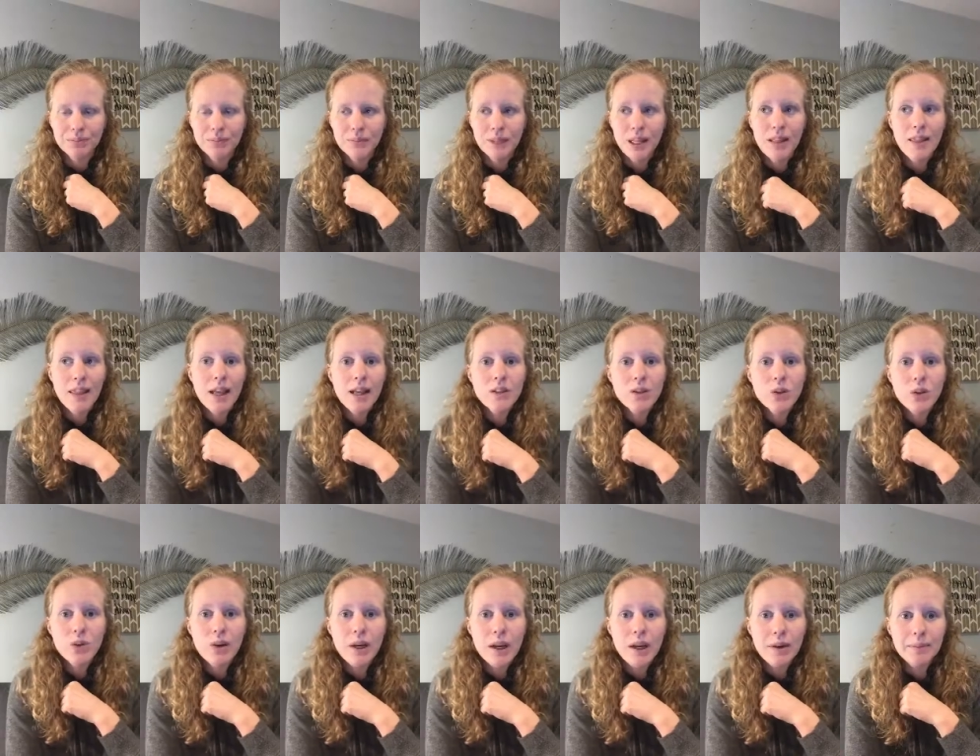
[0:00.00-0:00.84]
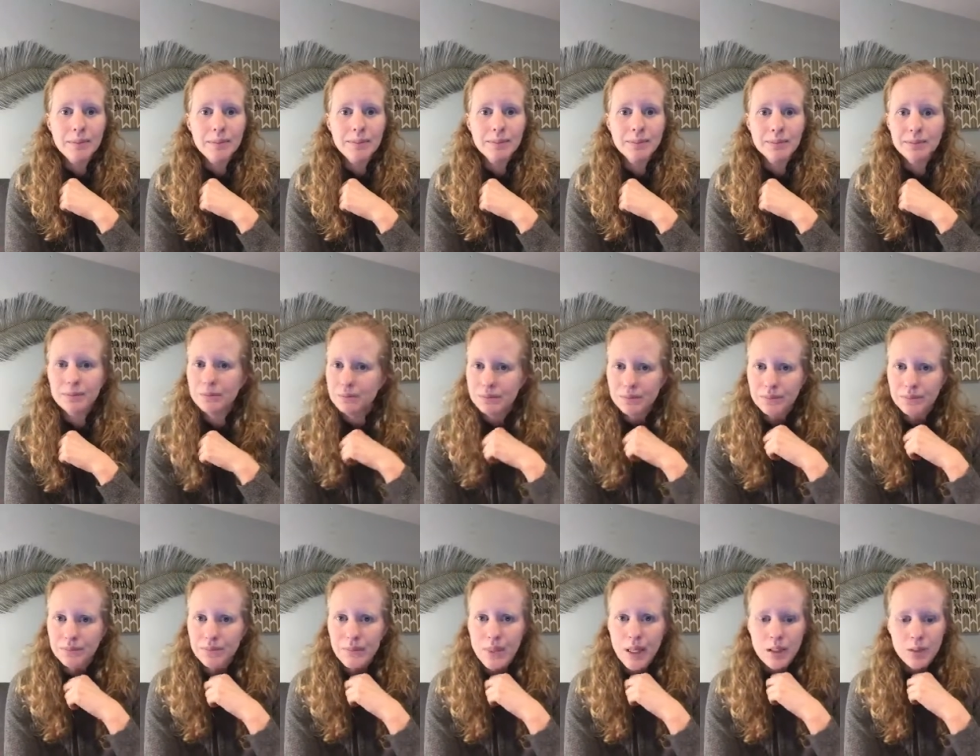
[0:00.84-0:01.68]
And that's okay.
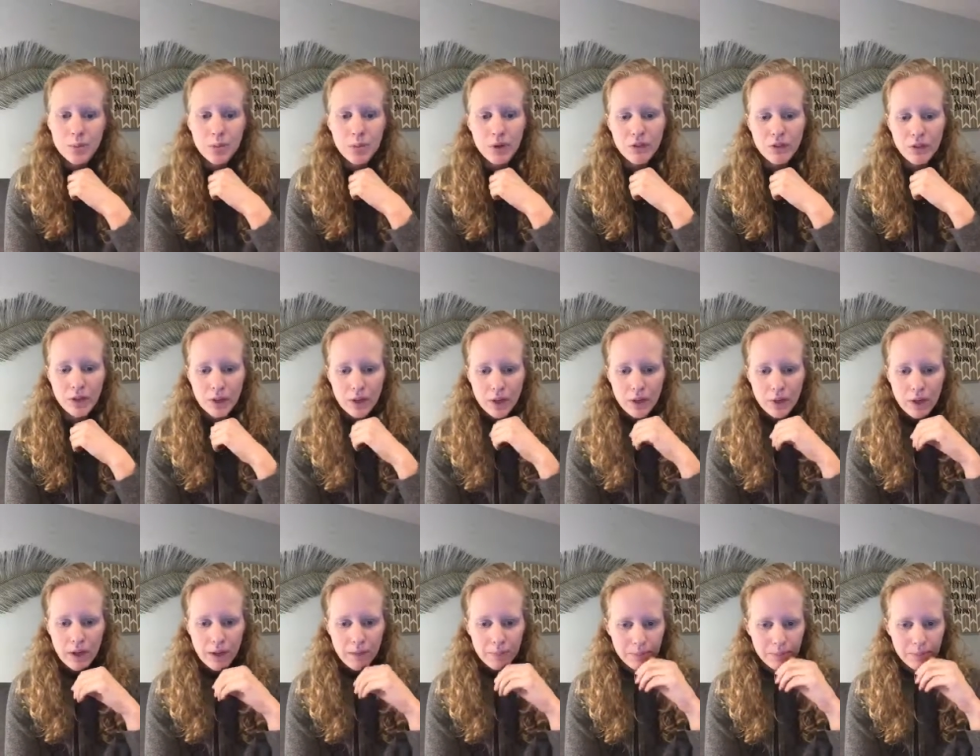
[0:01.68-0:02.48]
That's perfectly okay.